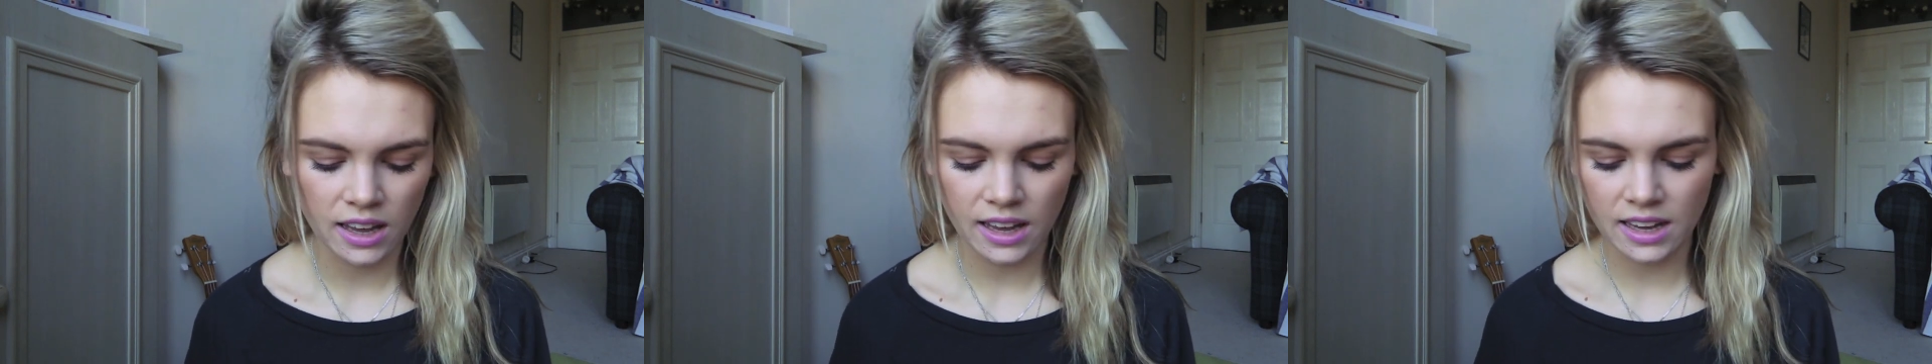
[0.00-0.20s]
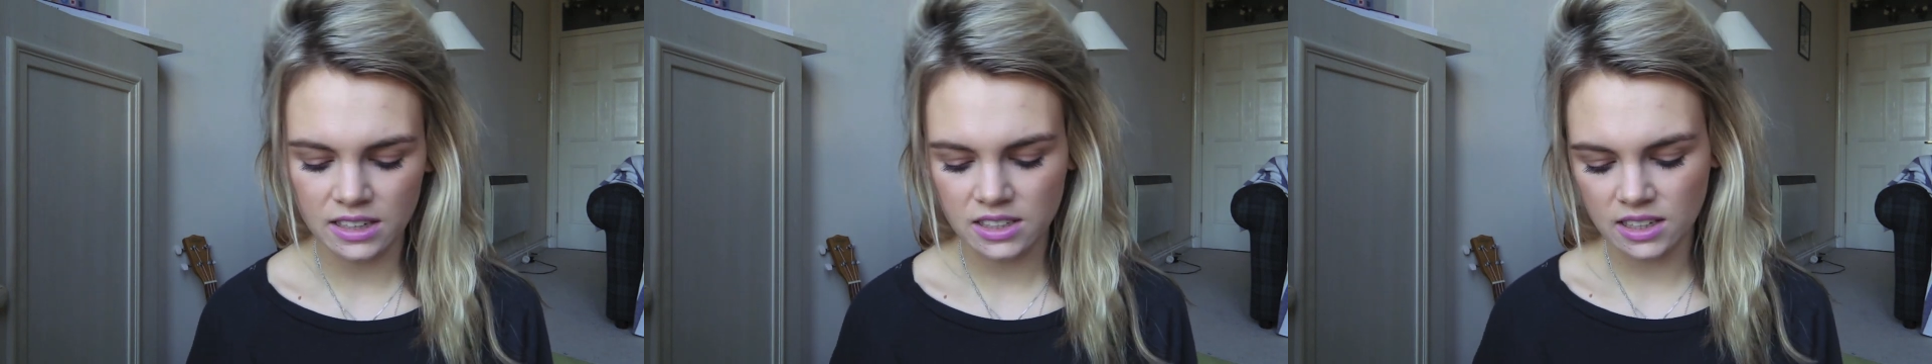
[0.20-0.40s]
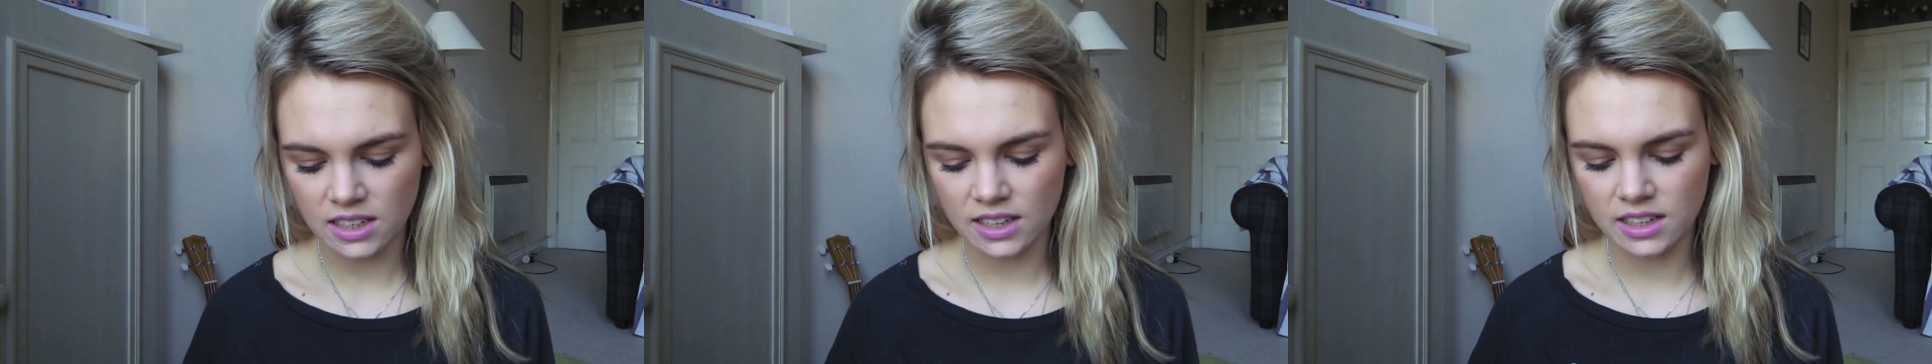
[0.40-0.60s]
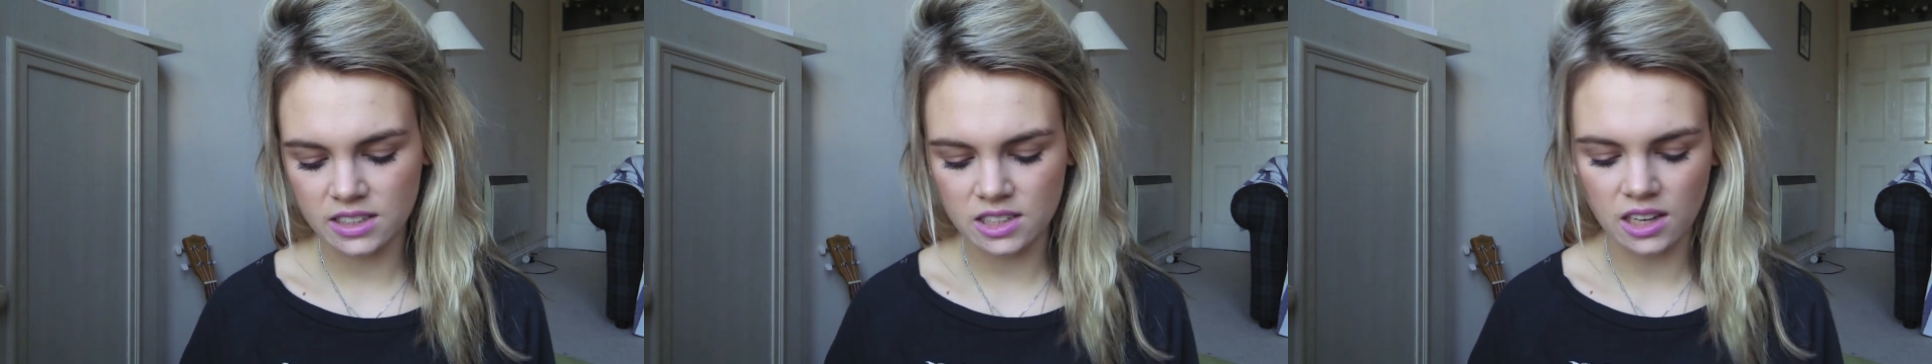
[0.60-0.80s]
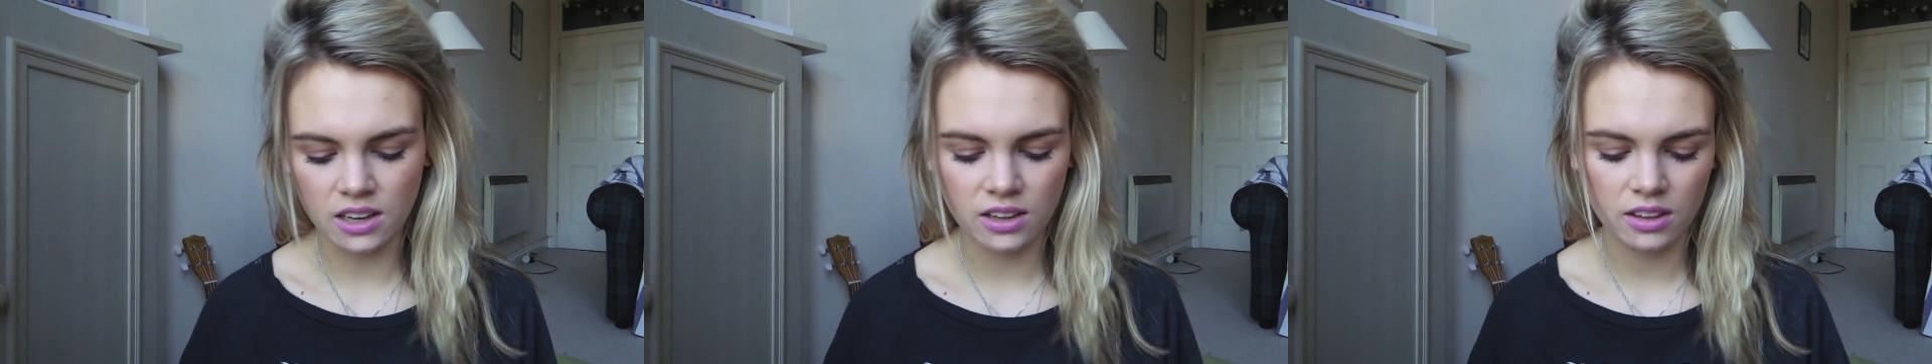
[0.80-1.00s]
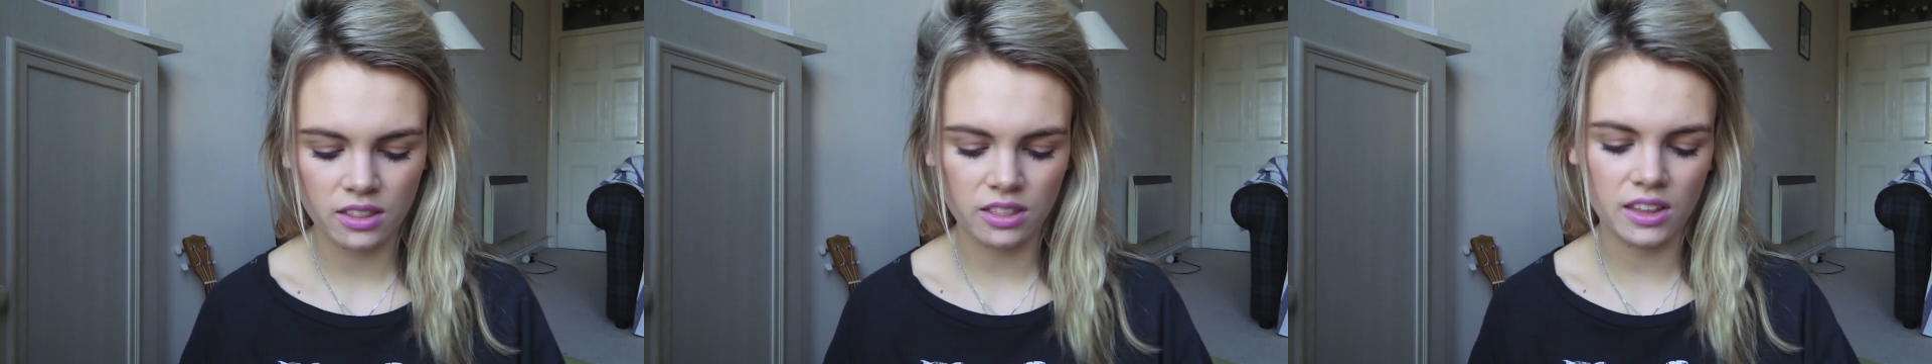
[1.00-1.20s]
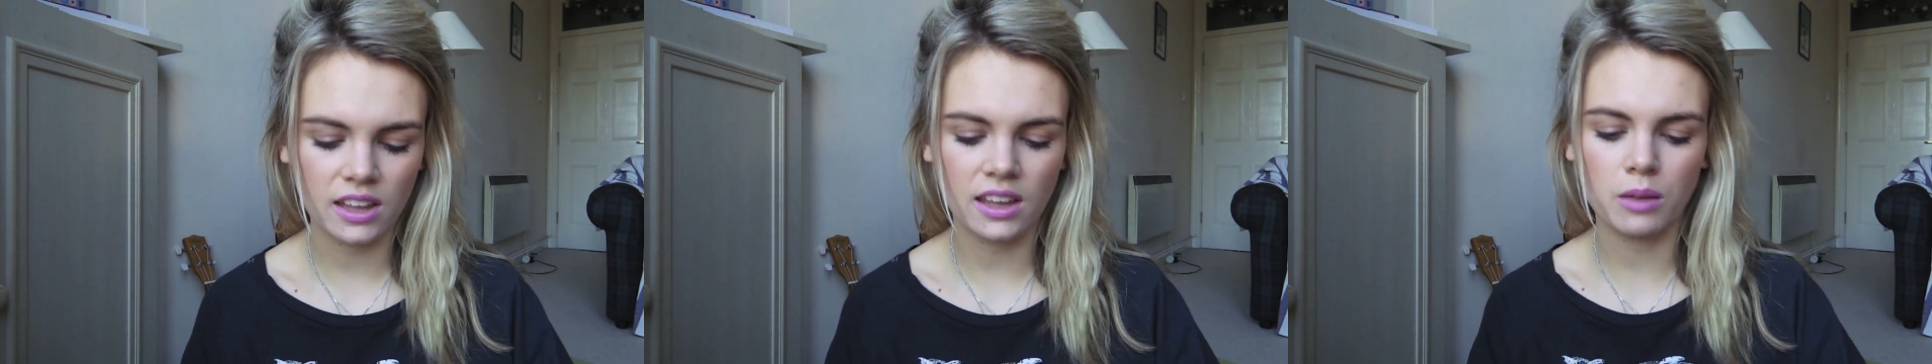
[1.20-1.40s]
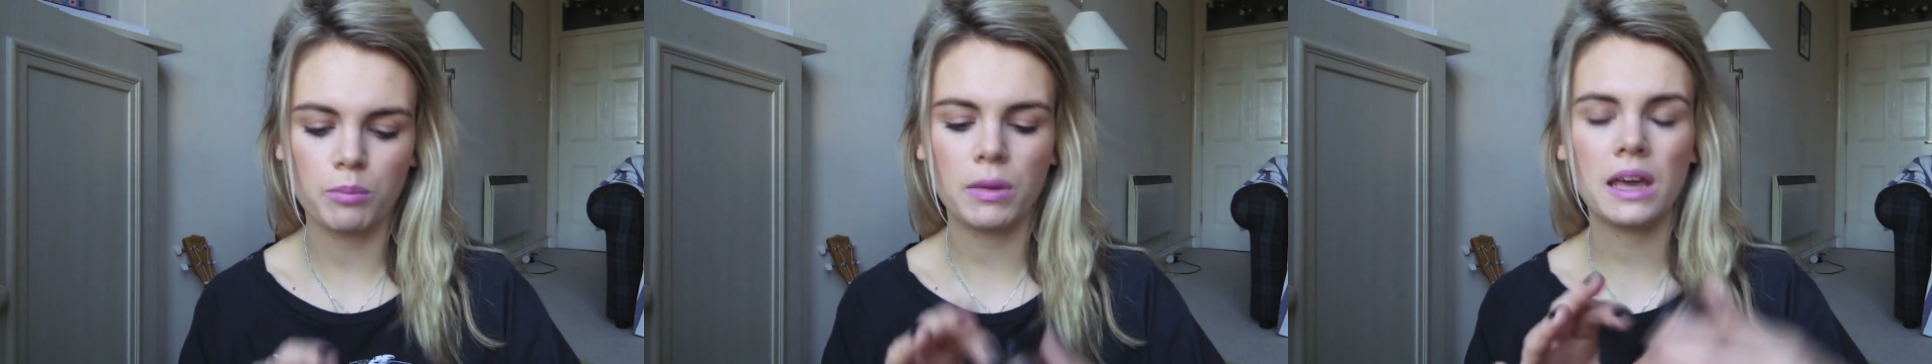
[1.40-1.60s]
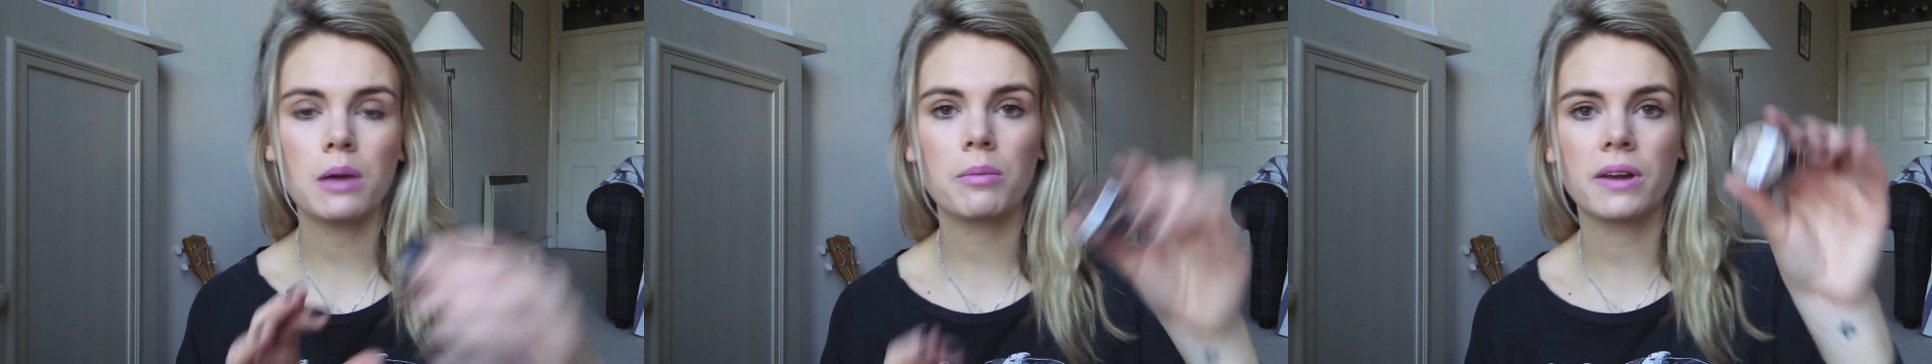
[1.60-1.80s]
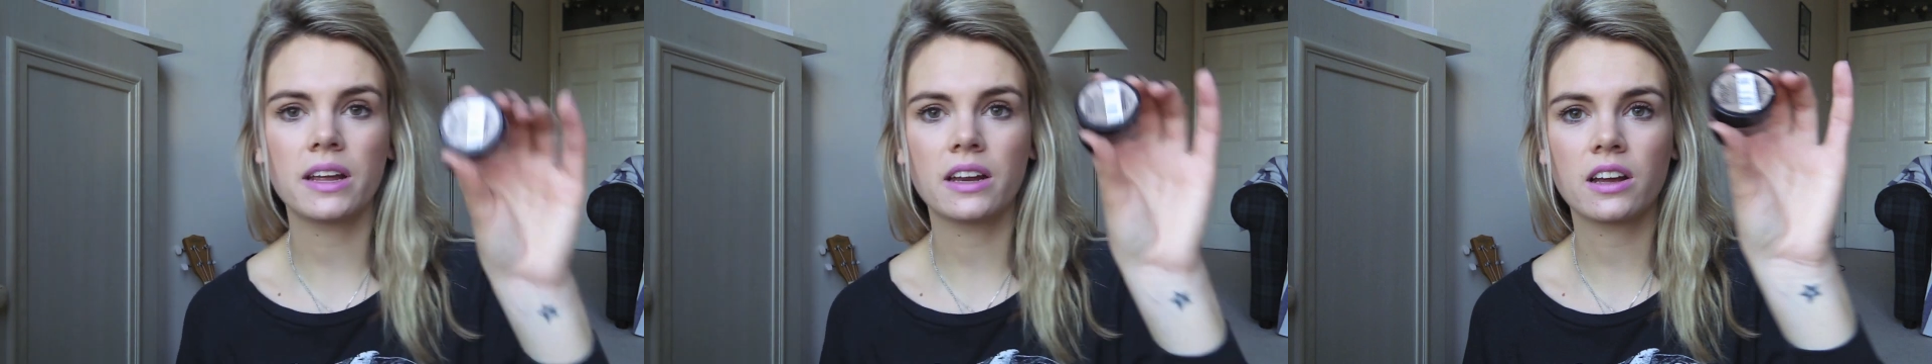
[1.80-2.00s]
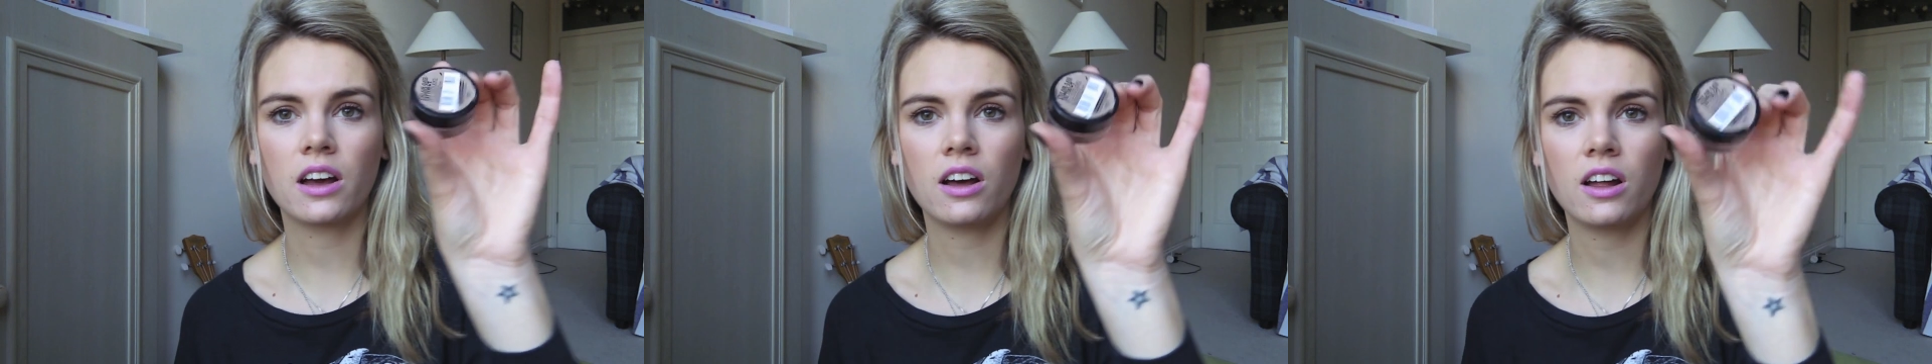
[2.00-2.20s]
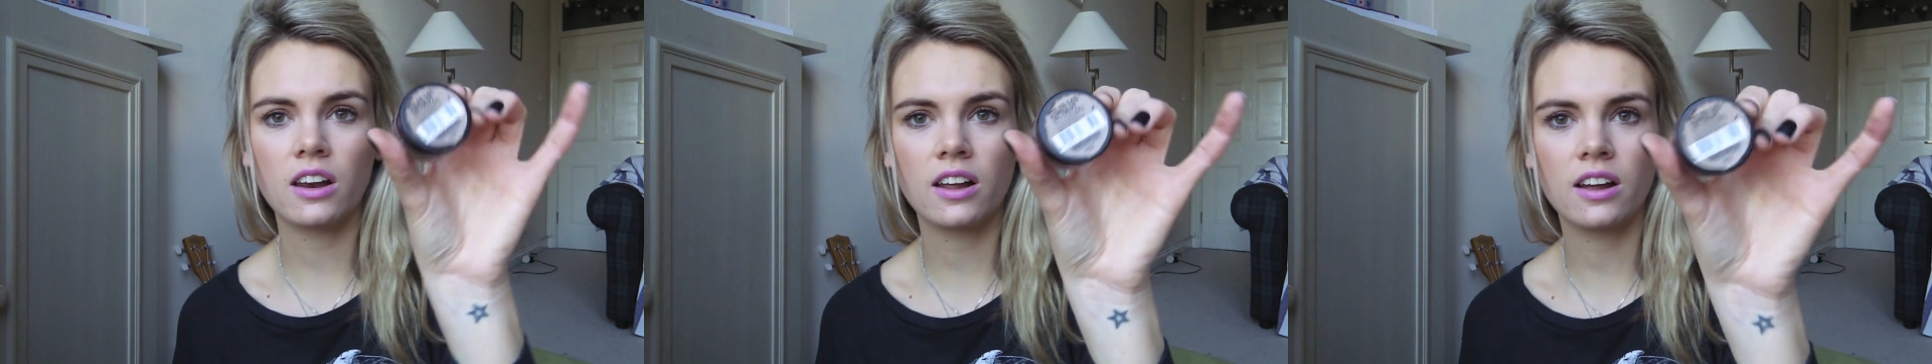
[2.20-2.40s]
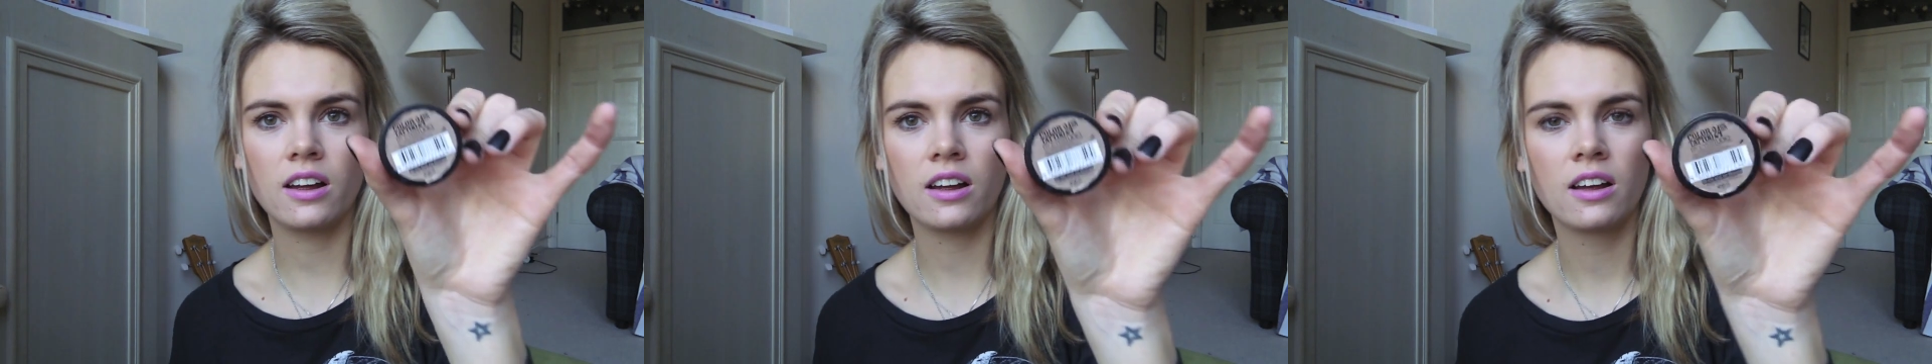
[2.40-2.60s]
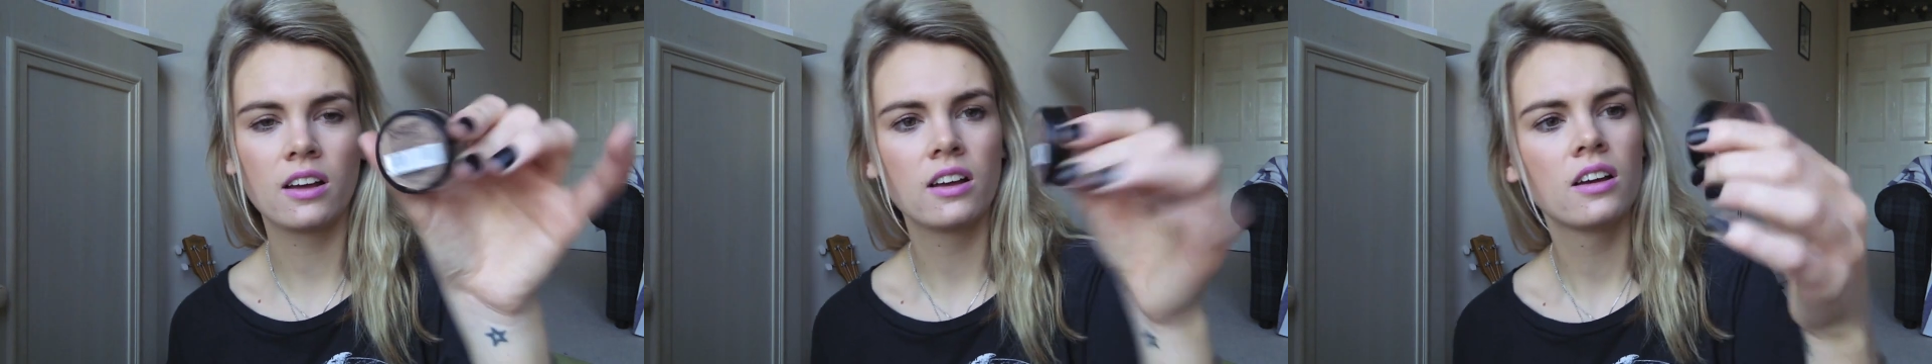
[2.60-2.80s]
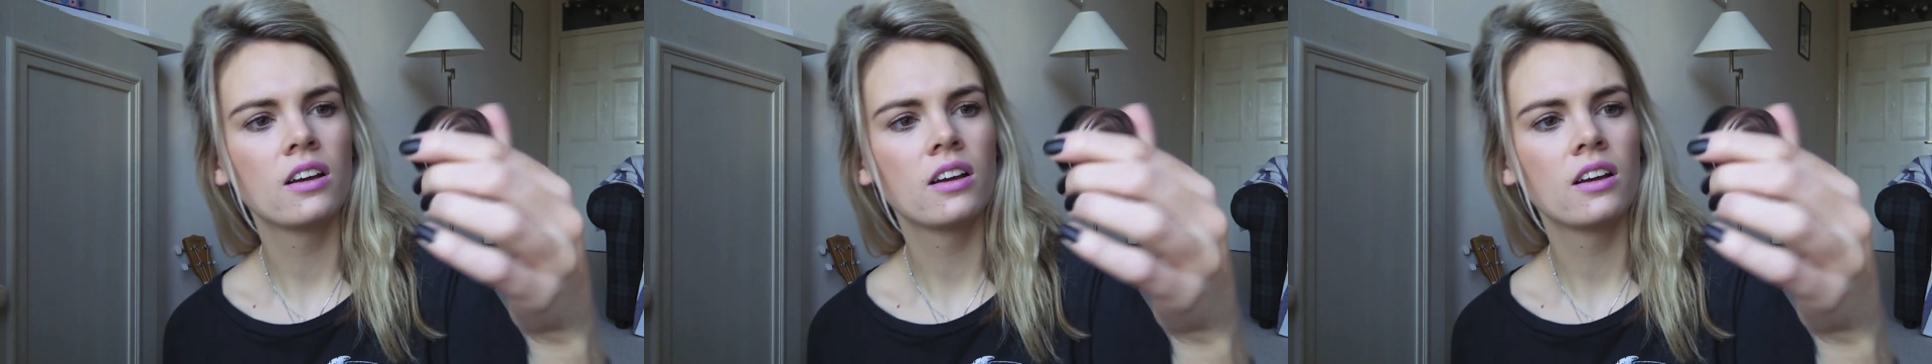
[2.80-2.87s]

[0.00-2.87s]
It is the Maybelline Colour